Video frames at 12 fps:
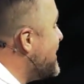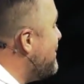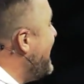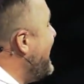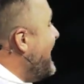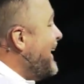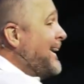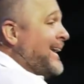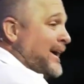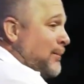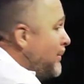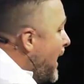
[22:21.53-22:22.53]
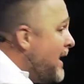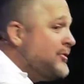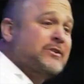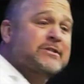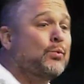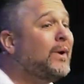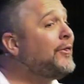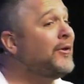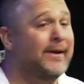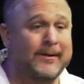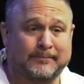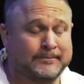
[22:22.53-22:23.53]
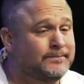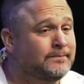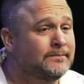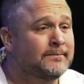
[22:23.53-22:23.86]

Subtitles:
to be in him, not just with him.